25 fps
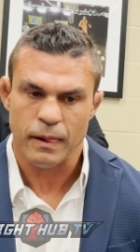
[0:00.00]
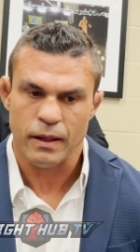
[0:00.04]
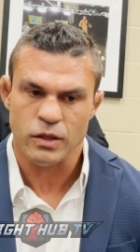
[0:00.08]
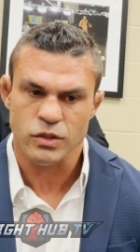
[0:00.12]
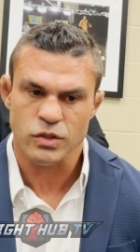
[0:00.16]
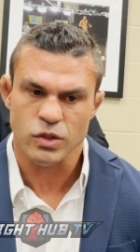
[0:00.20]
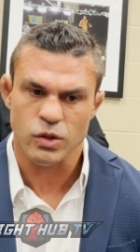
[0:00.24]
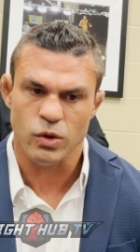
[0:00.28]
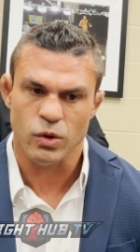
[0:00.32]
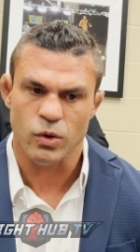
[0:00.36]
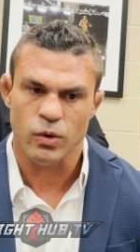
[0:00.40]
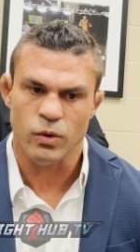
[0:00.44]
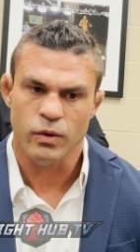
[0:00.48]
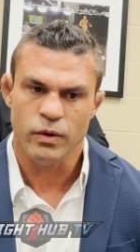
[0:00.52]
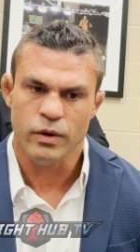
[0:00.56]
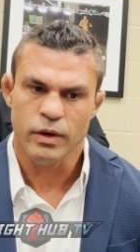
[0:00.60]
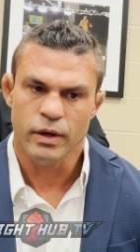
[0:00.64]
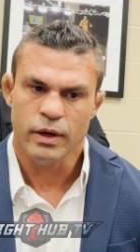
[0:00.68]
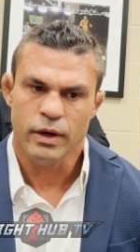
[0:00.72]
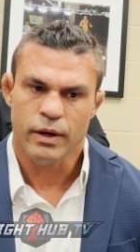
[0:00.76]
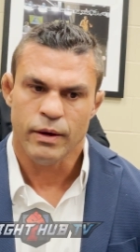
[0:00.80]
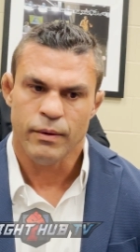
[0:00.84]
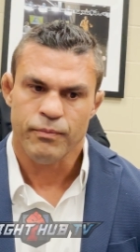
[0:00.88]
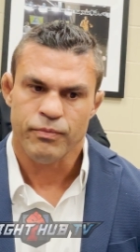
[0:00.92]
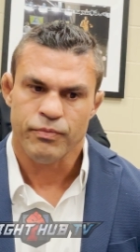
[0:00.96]
So
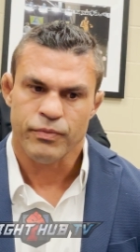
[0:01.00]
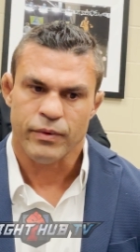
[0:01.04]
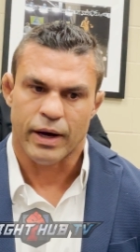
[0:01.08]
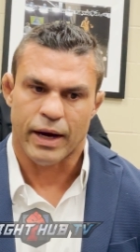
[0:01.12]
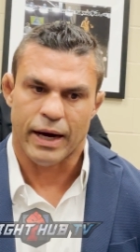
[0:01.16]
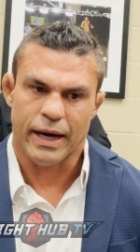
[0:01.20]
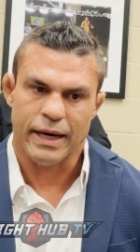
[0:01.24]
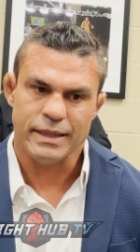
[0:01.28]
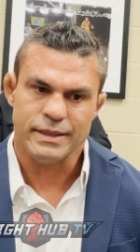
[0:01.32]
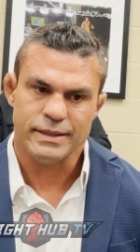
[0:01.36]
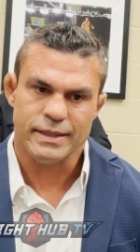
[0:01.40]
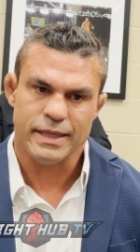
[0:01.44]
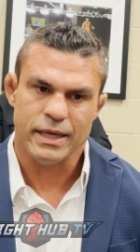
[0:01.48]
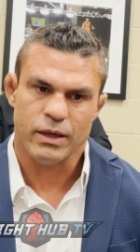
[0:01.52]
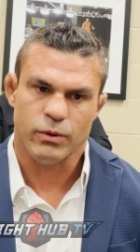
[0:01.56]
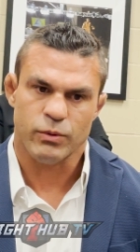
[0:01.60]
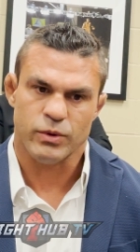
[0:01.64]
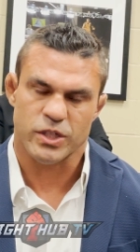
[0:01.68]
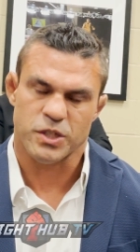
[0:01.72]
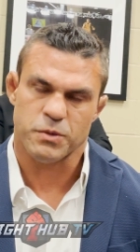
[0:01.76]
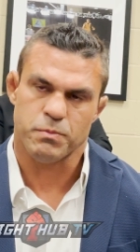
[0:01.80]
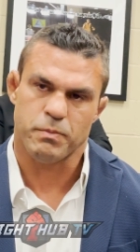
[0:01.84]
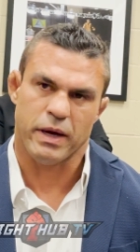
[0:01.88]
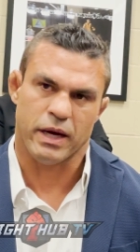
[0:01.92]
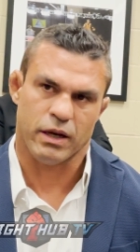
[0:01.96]
I take
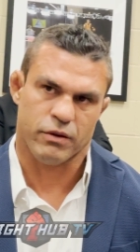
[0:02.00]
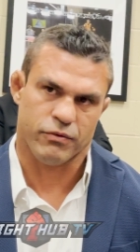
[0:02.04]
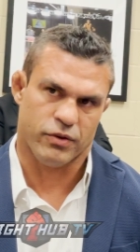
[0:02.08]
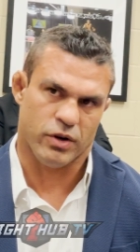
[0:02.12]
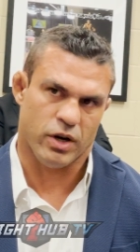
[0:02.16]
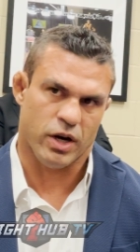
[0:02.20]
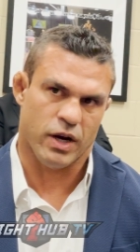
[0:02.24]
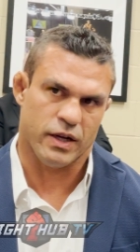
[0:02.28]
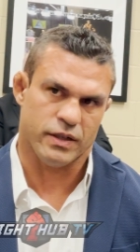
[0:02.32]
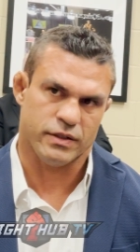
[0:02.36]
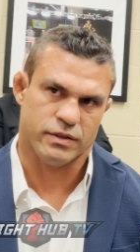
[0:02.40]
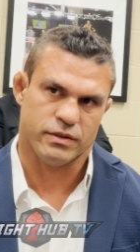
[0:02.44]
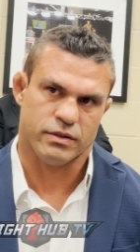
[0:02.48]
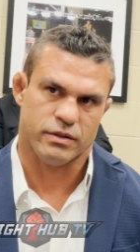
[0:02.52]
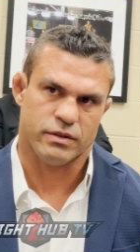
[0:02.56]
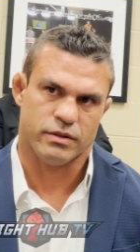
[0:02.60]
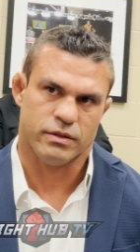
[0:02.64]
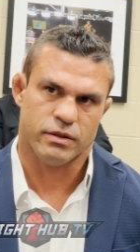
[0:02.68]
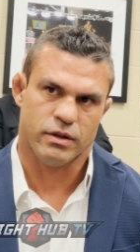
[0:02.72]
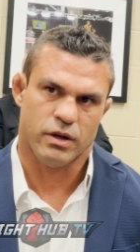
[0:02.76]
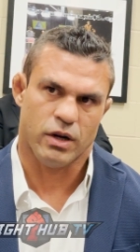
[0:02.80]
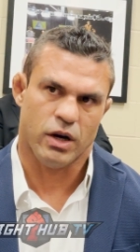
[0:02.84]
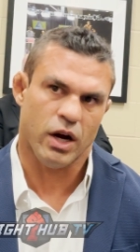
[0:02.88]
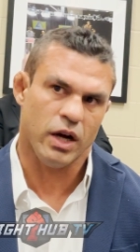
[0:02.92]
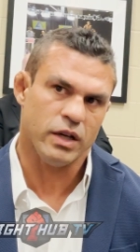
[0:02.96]
respect for Oscar.
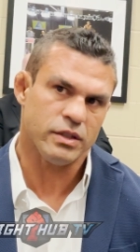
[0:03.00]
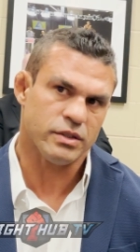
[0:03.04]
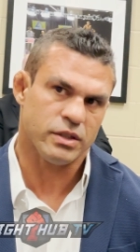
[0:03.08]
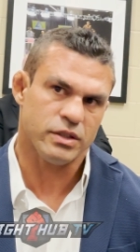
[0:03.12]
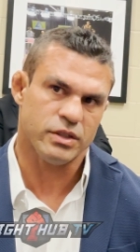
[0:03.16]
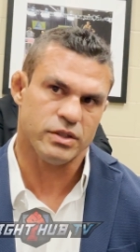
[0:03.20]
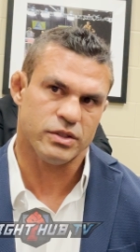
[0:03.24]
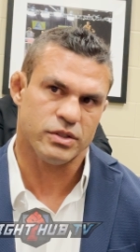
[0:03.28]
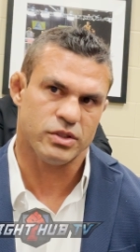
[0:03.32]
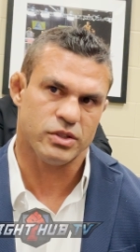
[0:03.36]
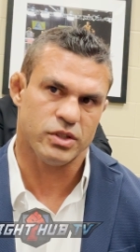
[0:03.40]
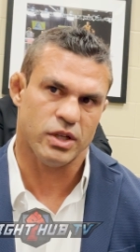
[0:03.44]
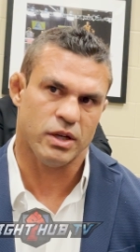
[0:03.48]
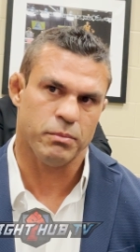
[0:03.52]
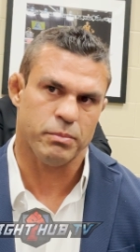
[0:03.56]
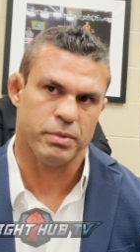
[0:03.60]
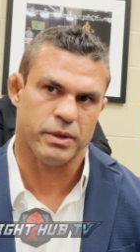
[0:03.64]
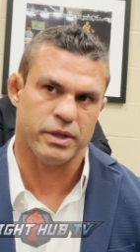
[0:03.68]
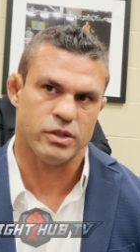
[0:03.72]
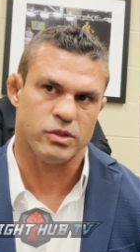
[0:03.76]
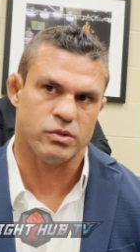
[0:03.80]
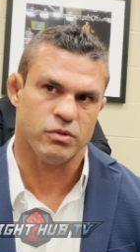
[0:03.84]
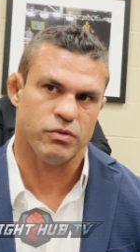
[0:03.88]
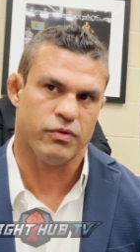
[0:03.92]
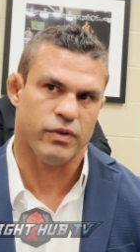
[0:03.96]
Oscar's
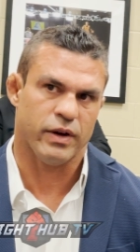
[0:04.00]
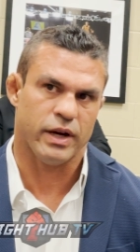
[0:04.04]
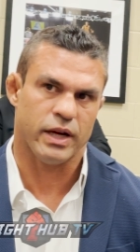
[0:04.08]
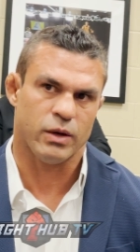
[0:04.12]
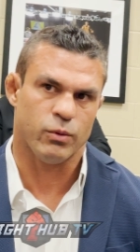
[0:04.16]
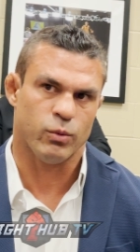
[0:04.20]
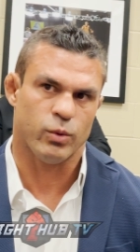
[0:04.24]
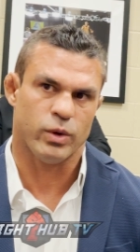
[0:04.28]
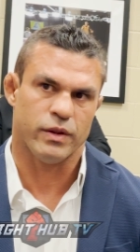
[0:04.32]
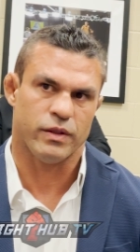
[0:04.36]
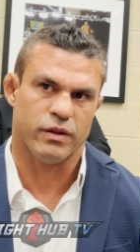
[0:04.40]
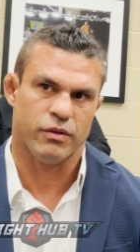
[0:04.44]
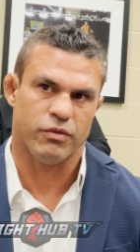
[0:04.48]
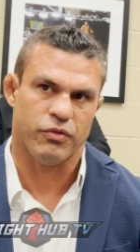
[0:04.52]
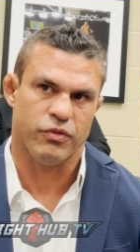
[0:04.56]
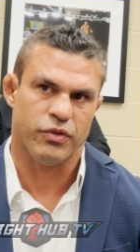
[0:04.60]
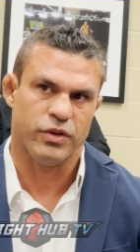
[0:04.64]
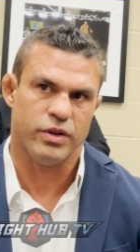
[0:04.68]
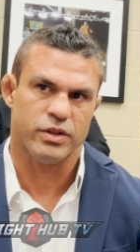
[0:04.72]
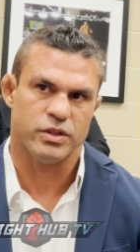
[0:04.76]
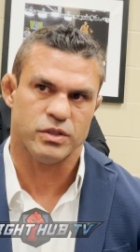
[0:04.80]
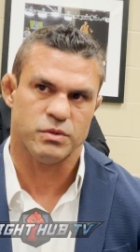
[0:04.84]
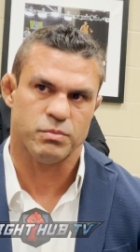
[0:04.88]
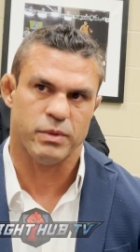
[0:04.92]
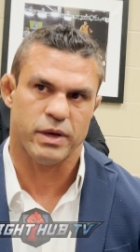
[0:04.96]
jumping to fight one of the
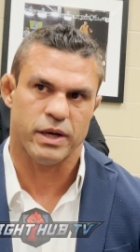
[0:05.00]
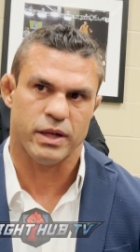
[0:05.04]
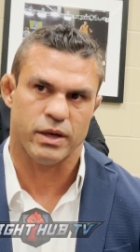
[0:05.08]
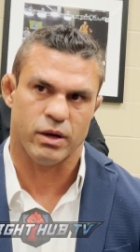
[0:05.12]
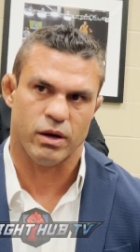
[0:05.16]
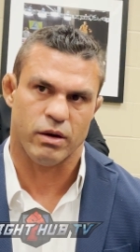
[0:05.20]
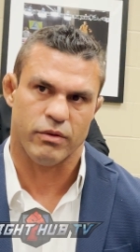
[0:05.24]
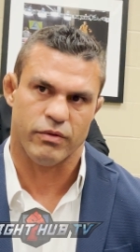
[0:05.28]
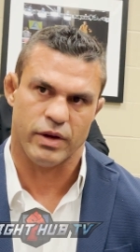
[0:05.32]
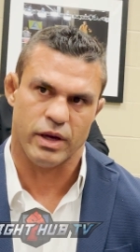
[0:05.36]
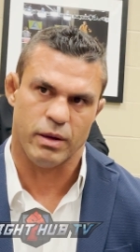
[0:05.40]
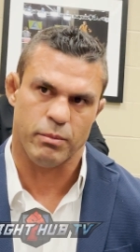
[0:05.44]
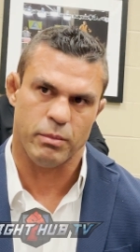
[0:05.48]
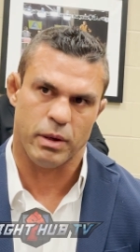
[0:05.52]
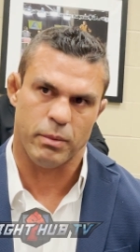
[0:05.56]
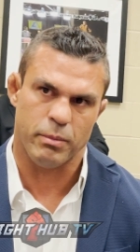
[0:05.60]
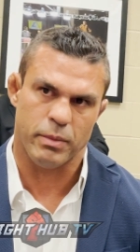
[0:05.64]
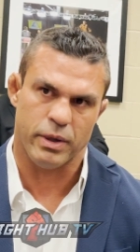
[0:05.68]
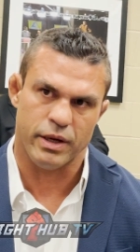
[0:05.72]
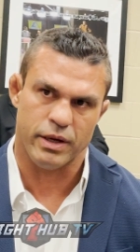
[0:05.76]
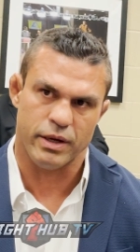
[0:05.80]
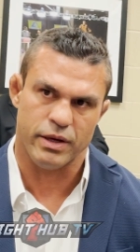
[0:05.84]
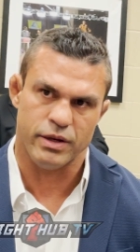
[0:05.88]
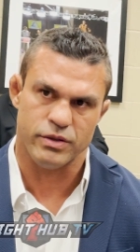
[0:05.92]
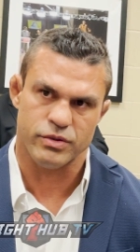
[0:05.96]
fierce men of
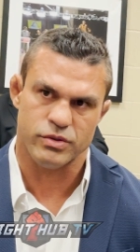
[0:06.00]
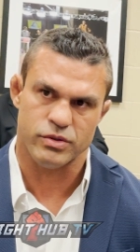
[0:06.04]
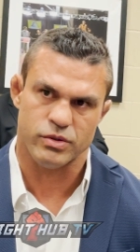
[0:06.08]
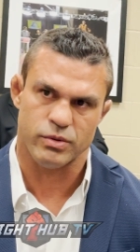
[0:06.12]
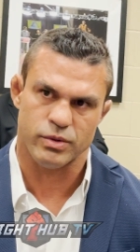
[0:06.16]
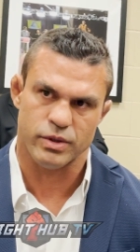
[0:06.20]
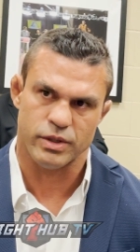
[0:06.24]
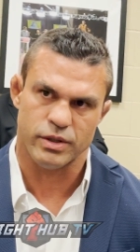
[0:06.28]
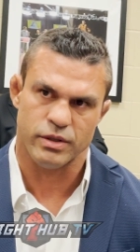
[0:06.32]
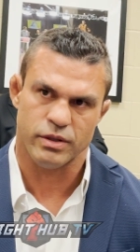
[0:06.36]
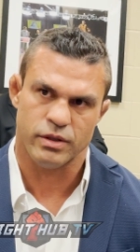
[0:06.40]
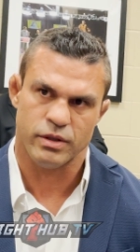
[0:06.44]
MMA history.